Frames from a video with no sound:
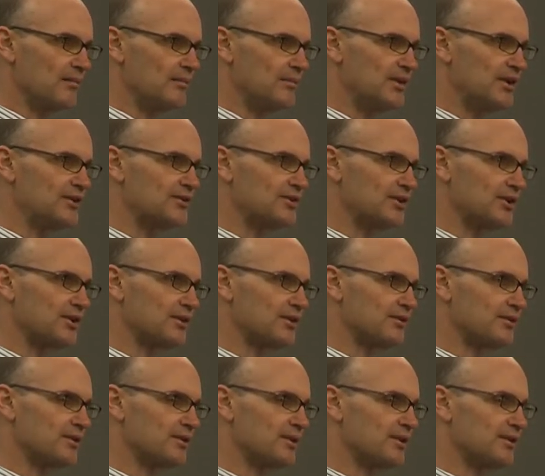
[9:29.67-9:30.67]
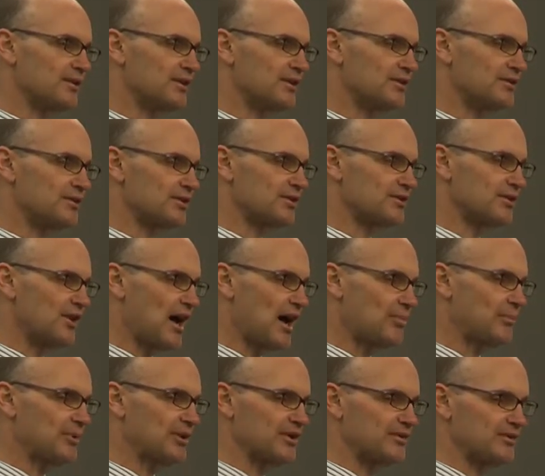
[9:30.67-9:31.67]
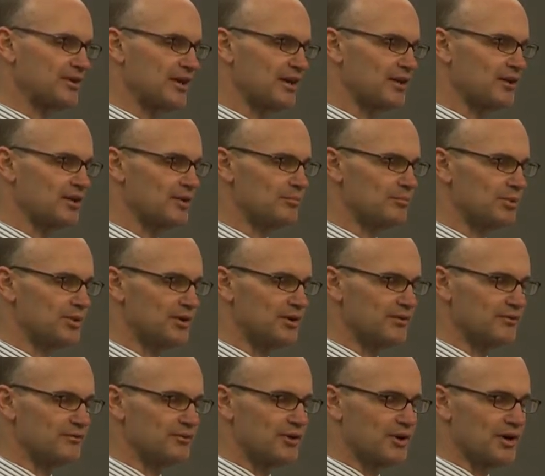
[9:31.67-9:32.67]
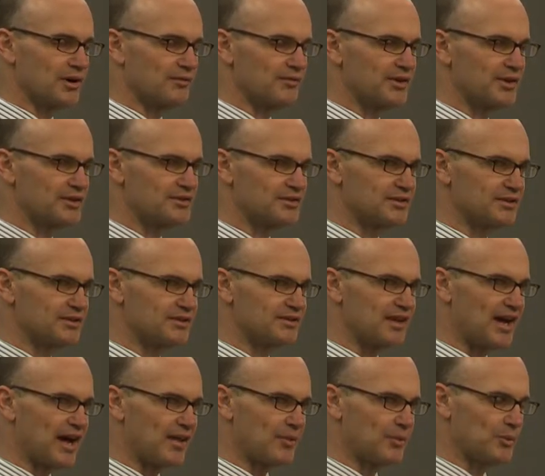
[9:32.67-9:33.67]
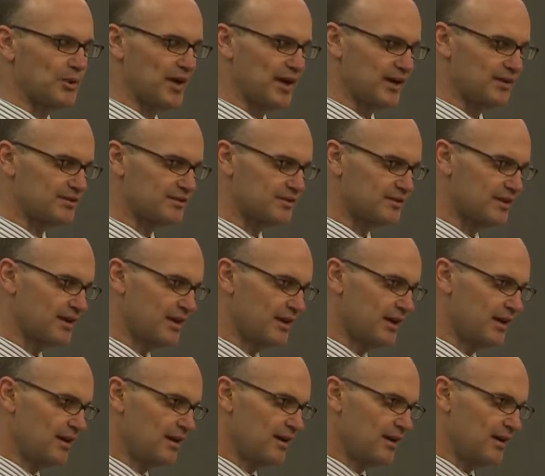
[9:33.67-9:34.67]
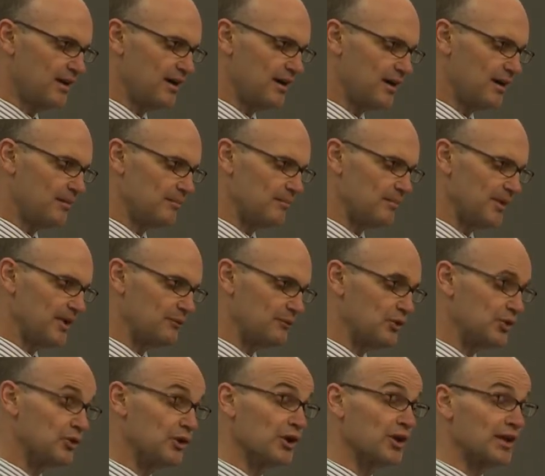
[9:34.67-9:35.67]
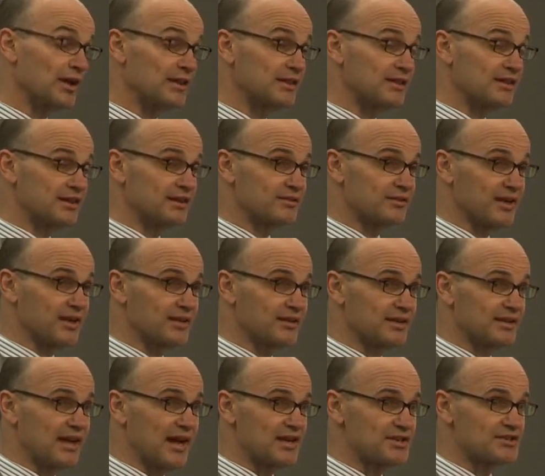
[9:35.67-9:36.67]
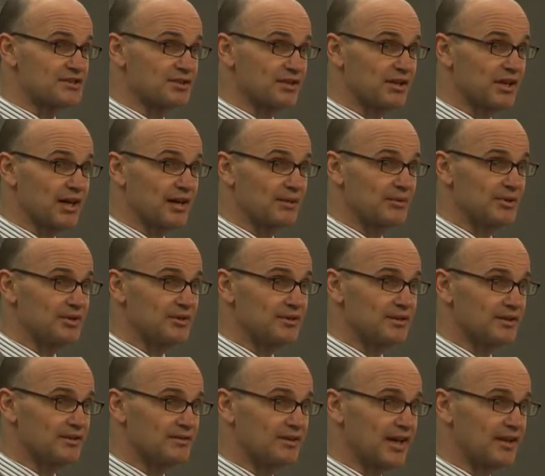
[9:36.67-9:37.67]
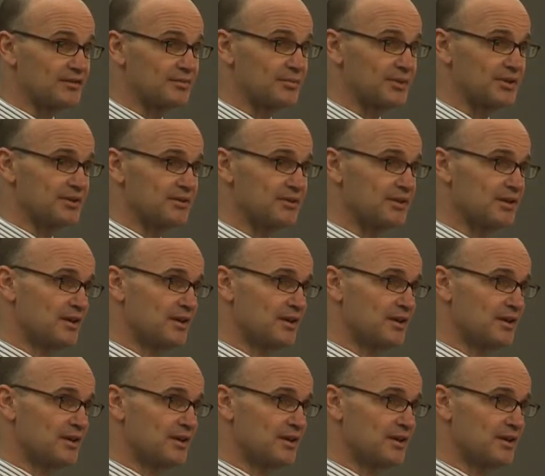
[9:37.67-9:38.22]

These are topics that are important for our region, the Southwest. If you look at things like the National Climate Assessment,